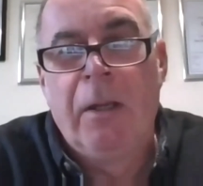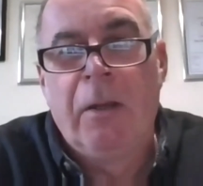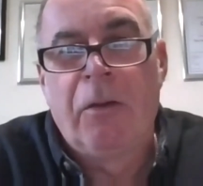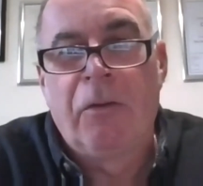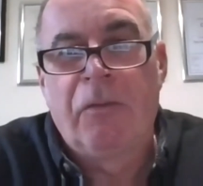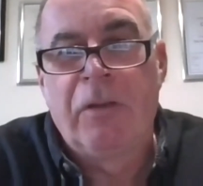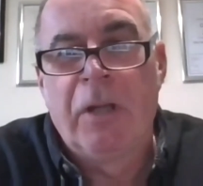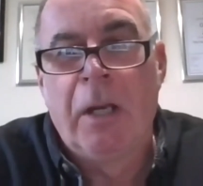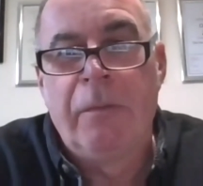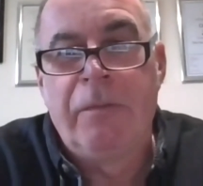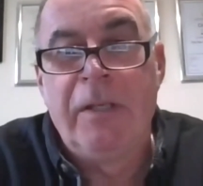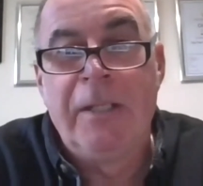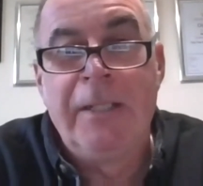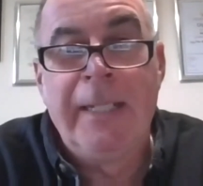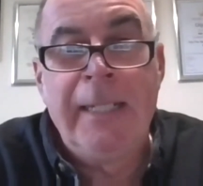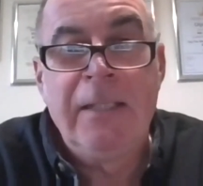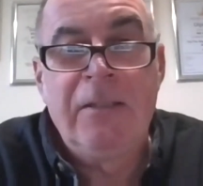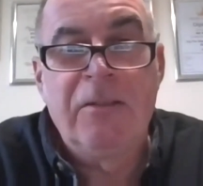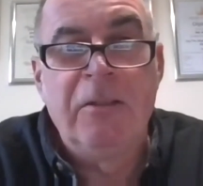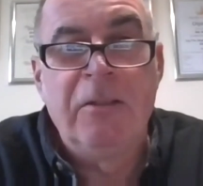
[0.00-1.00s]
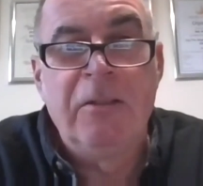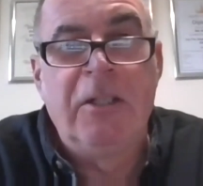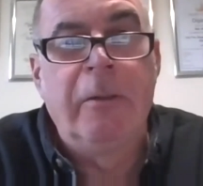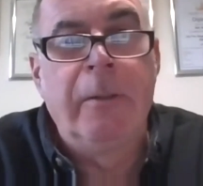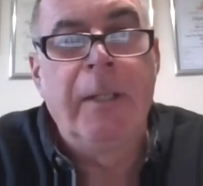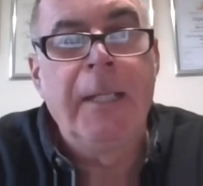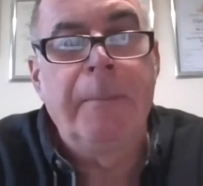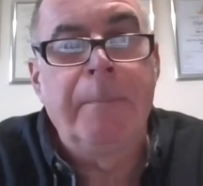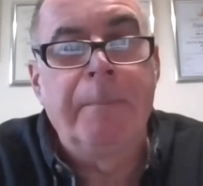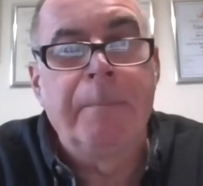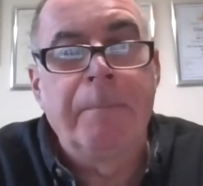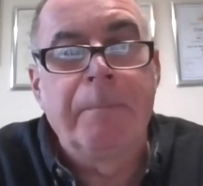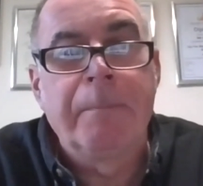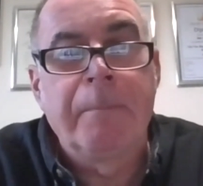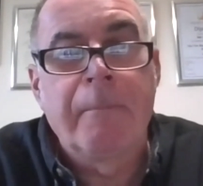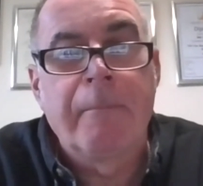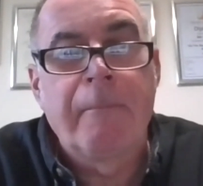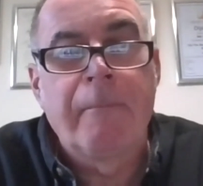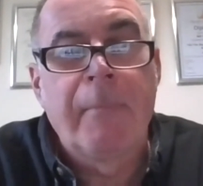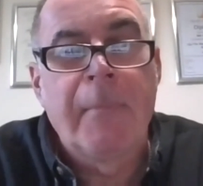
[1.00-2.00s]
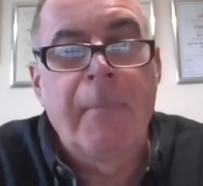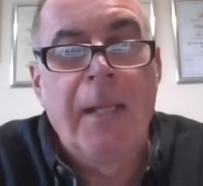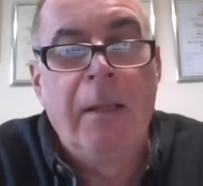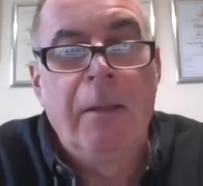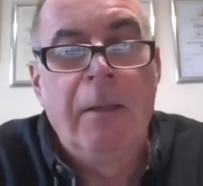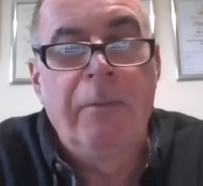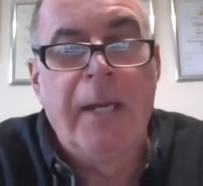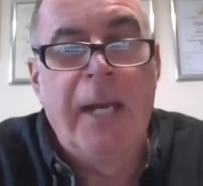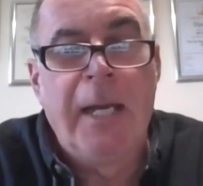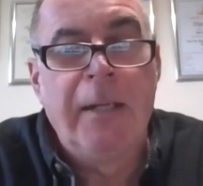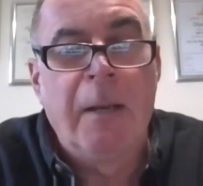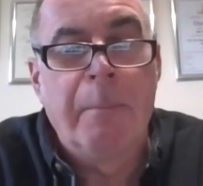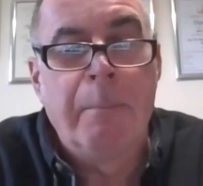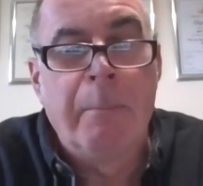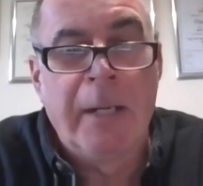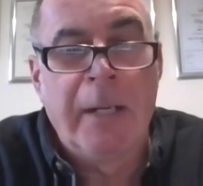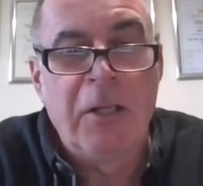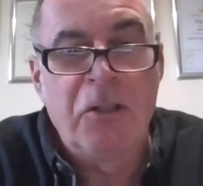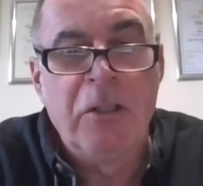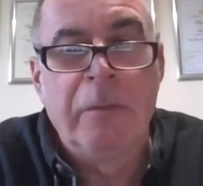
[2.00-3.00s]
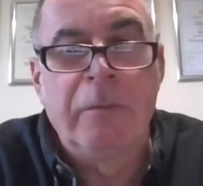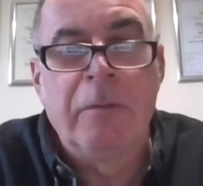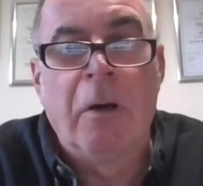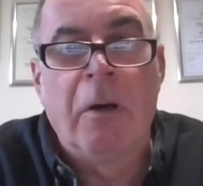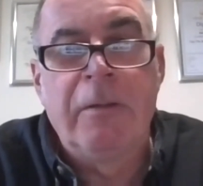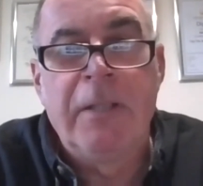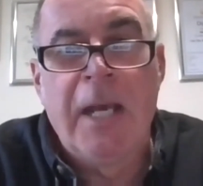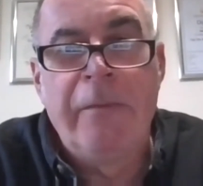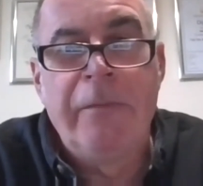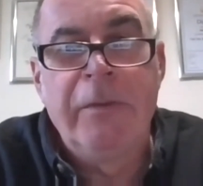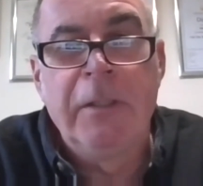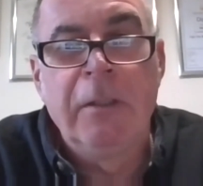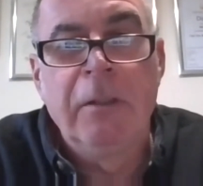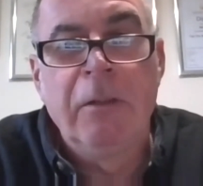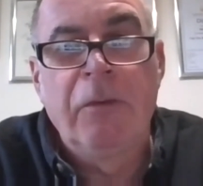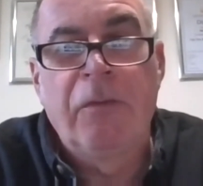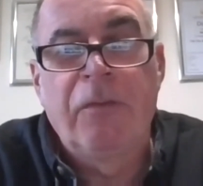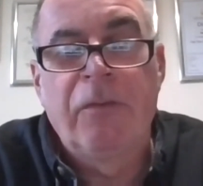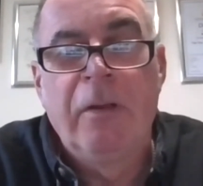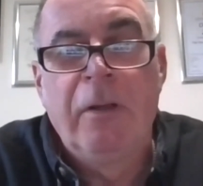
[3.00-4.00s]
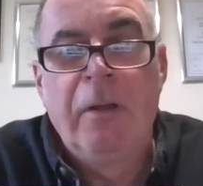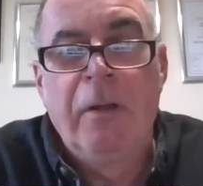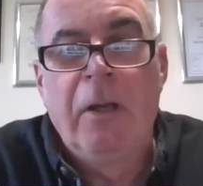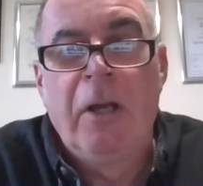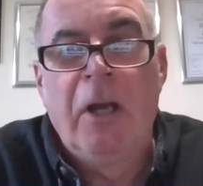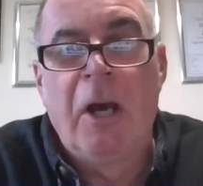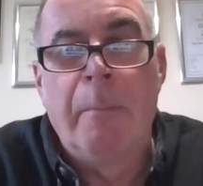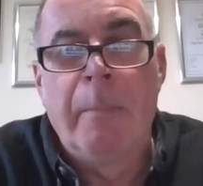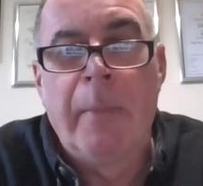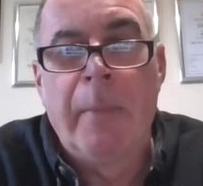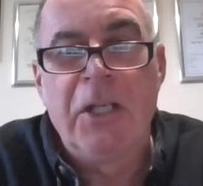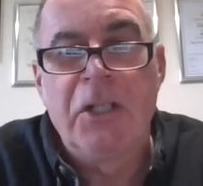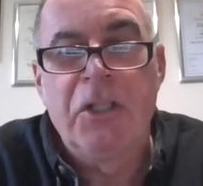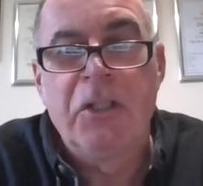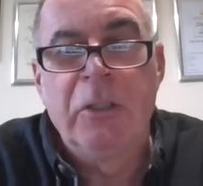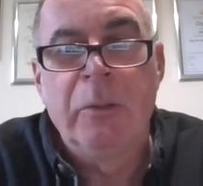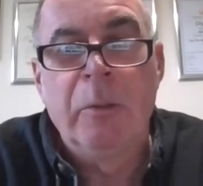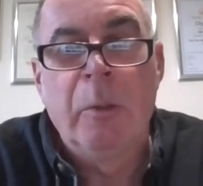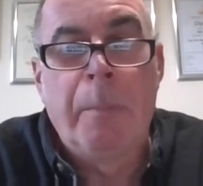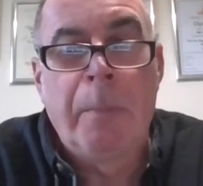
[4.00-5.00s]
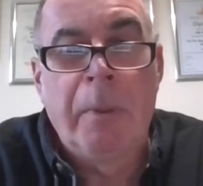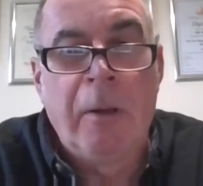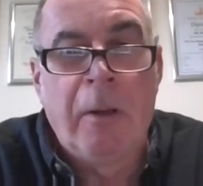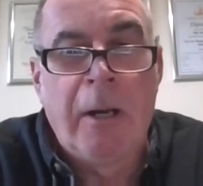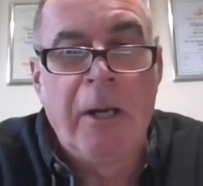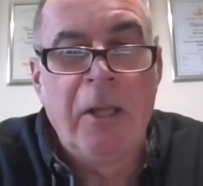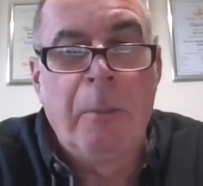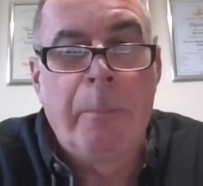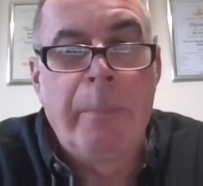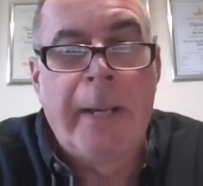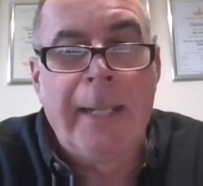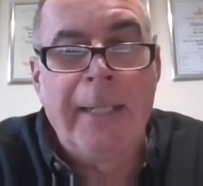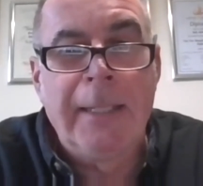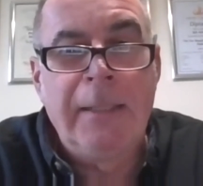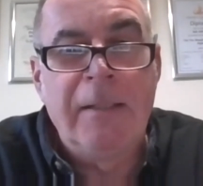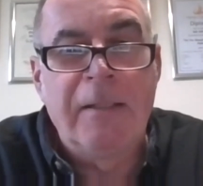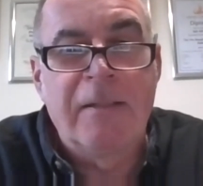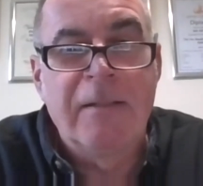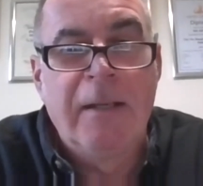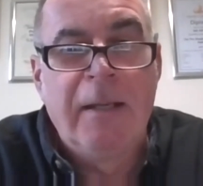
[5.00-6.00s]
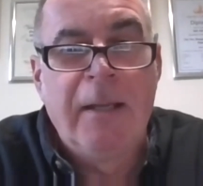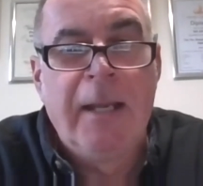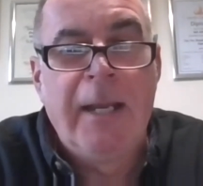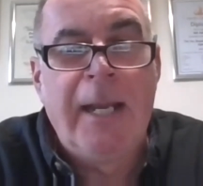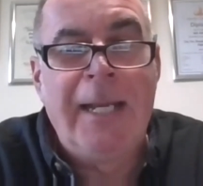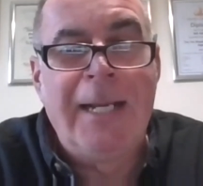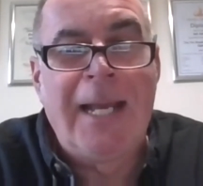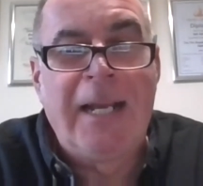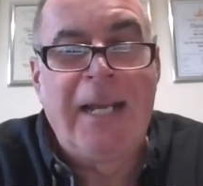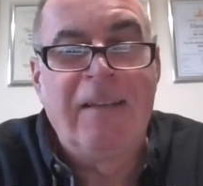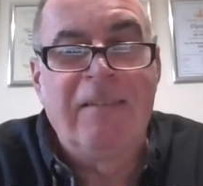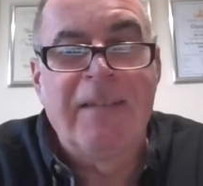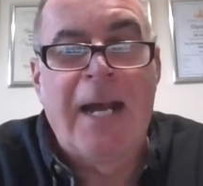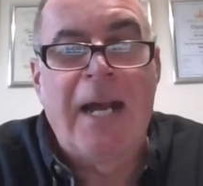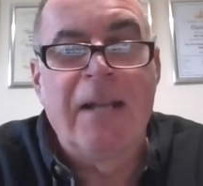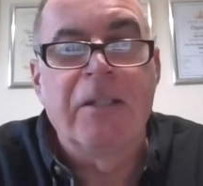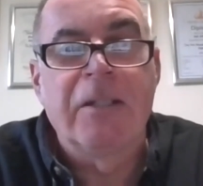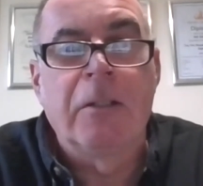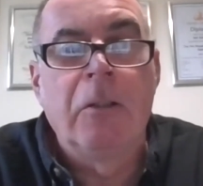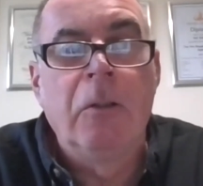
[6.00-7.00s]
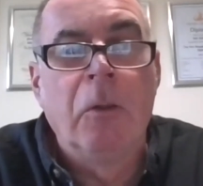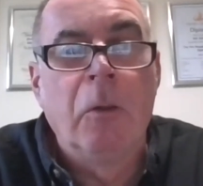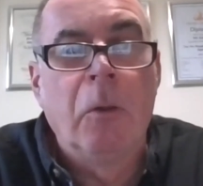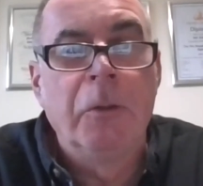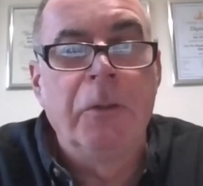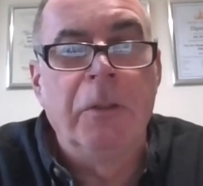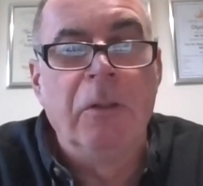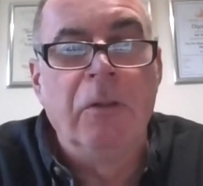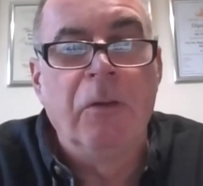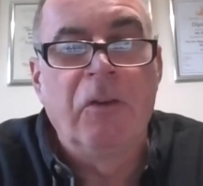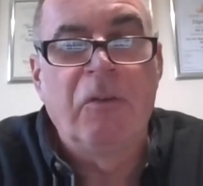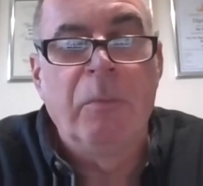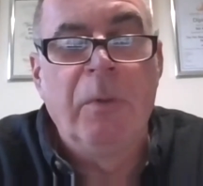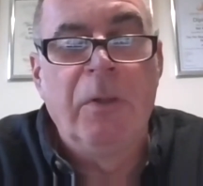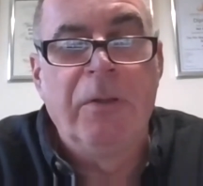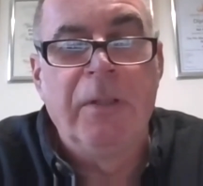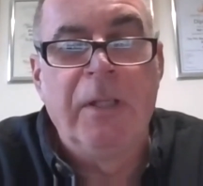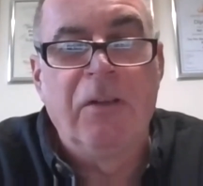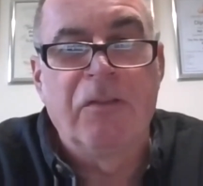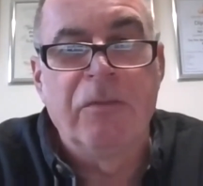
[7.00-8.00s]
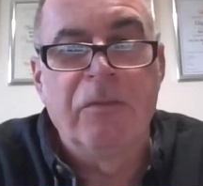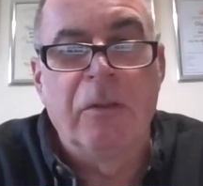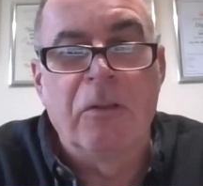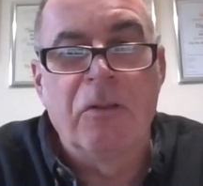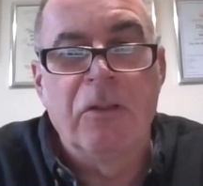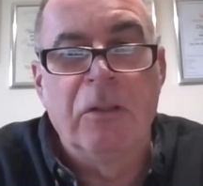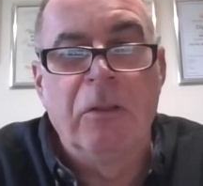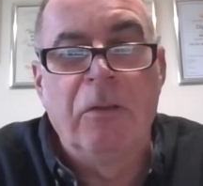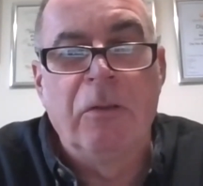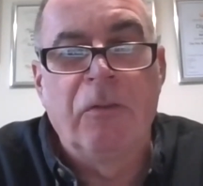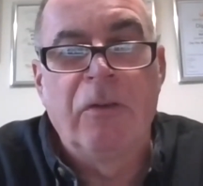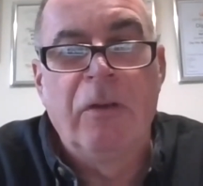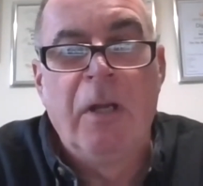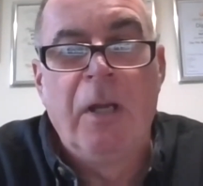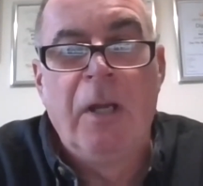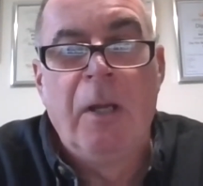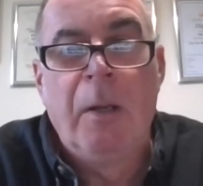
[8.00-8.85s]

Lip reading: So if you need to do it, then make sure you've got the evidence and make sure you apply the paint in exact accordance with the instructions.